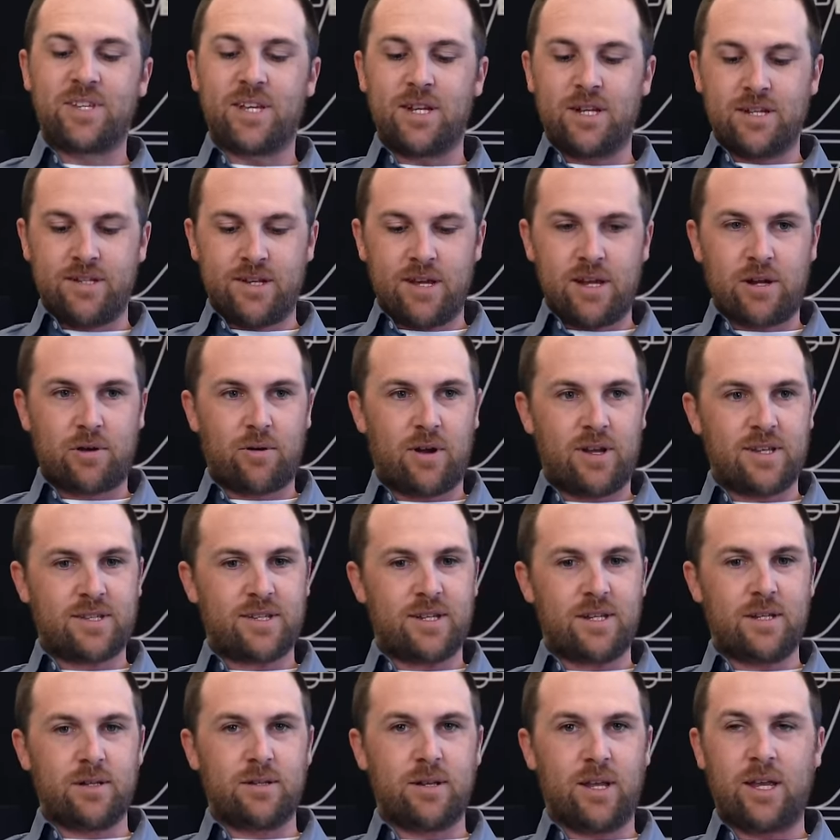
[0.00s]
seen a decrease
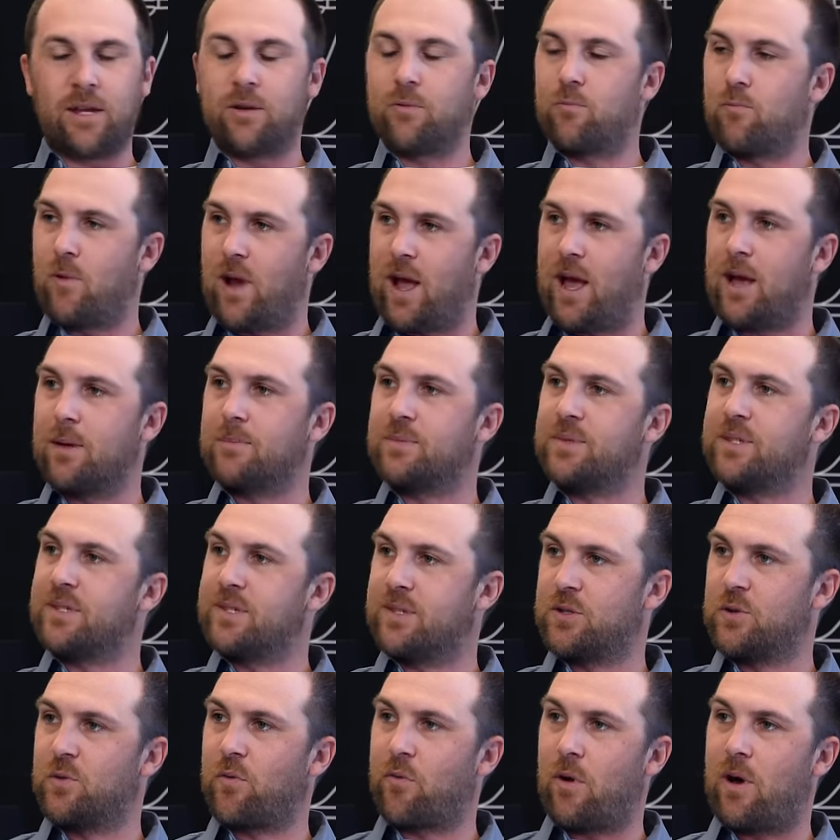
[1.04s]
in, in Rams and
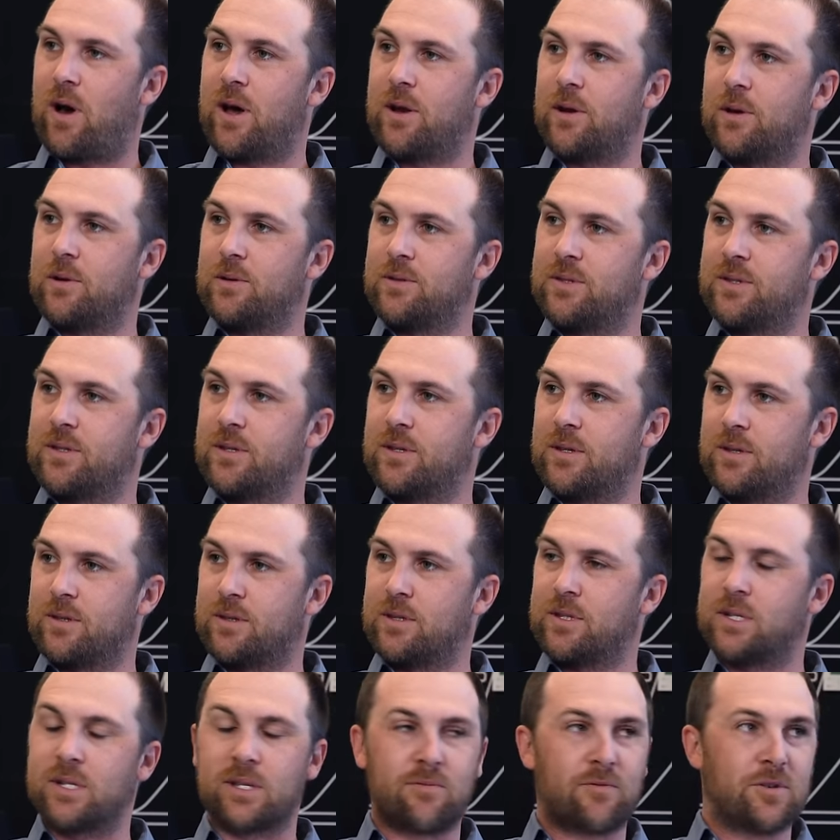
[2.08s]
Silverados, the, the
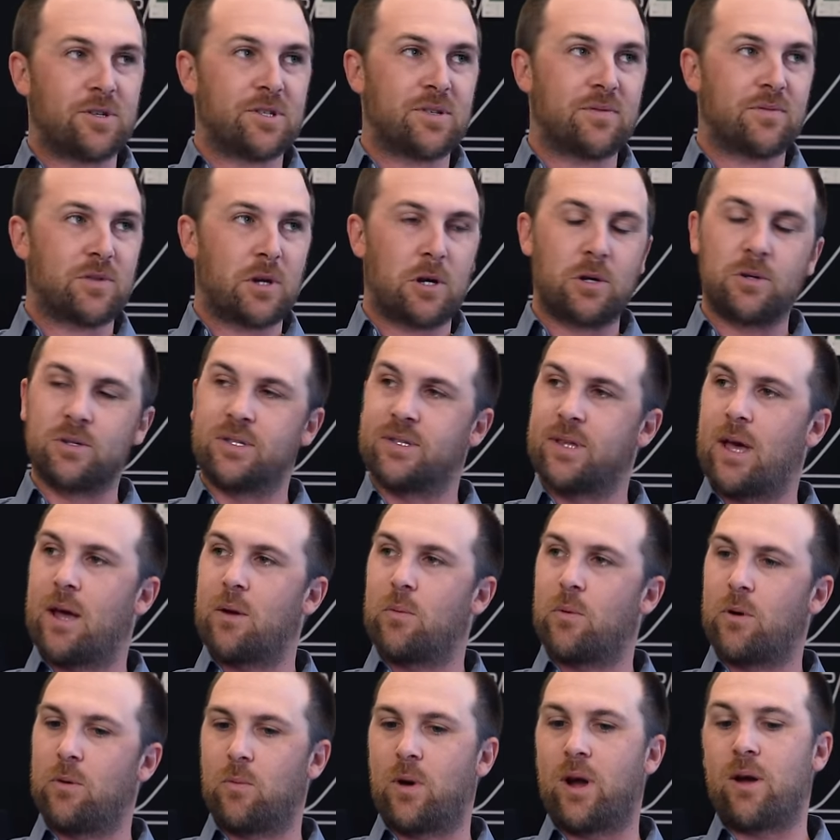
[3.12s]
deliveries of those. They
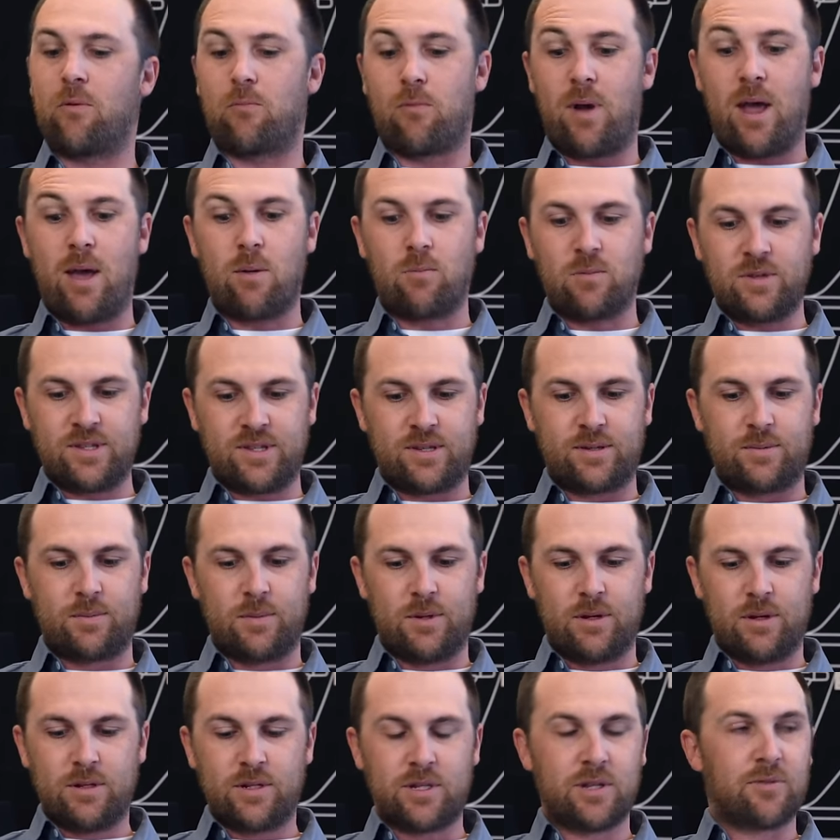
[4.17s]
were, where Ram was
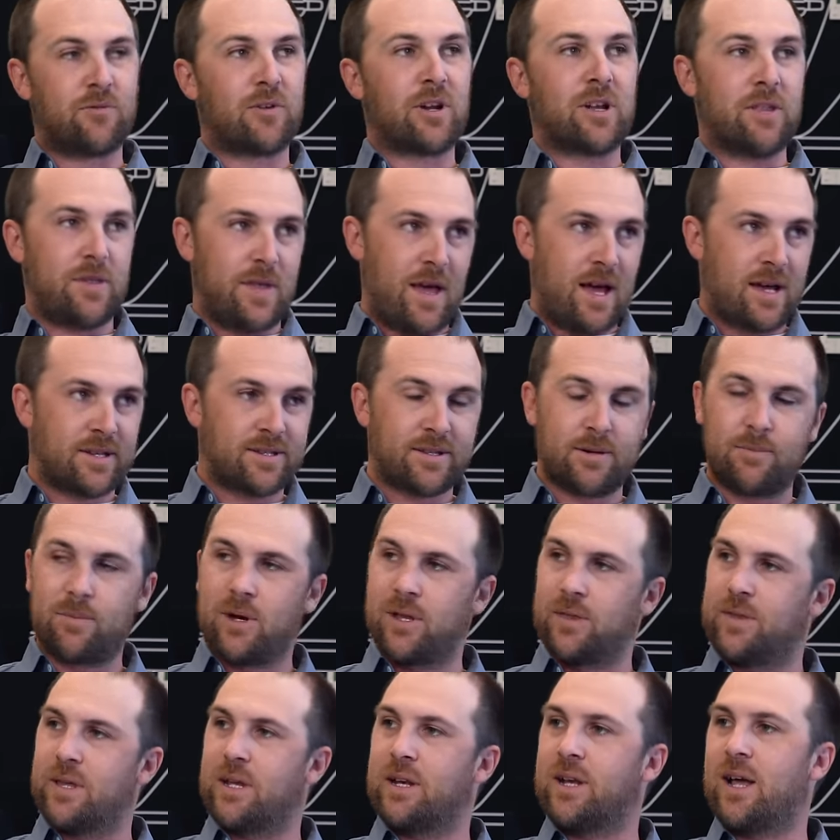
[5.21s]
delivering a thousand a
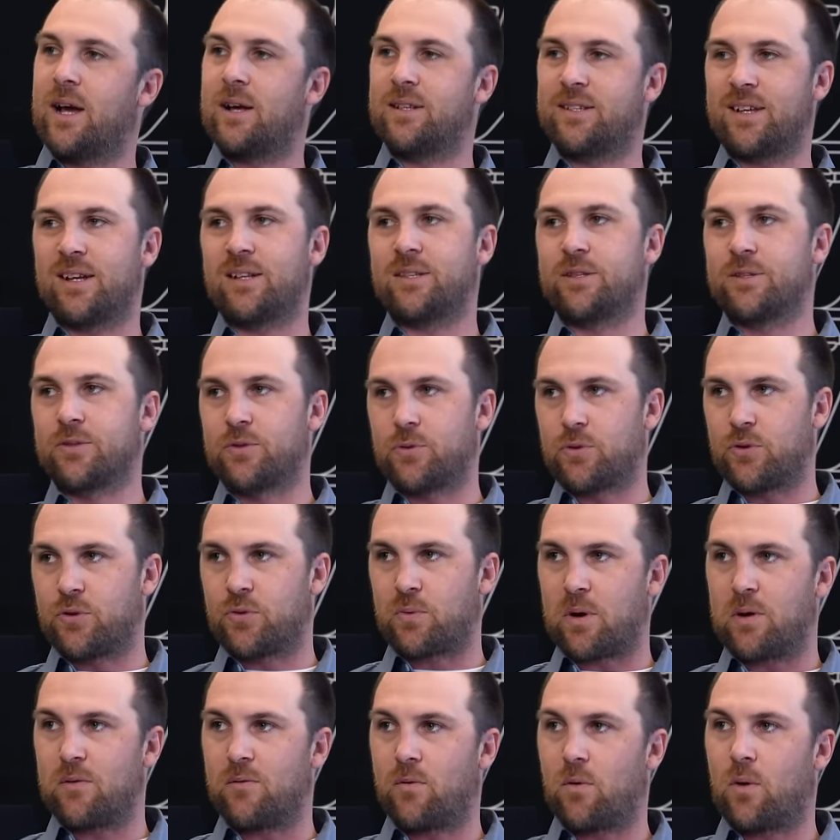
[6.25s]
month, they're now down to sort of
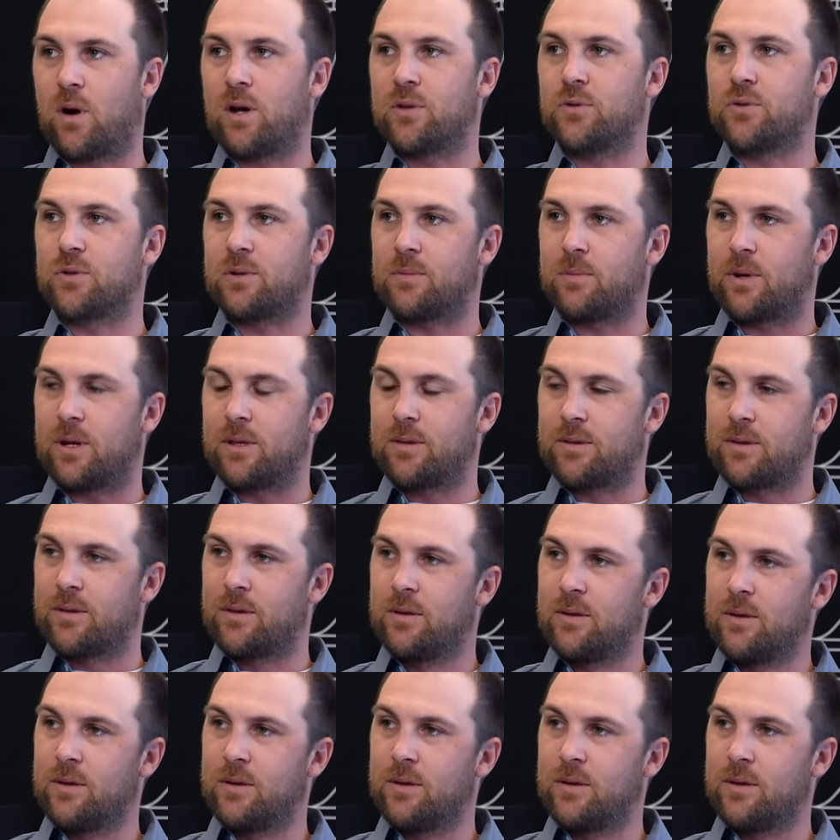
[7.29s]
three or four hundred a month.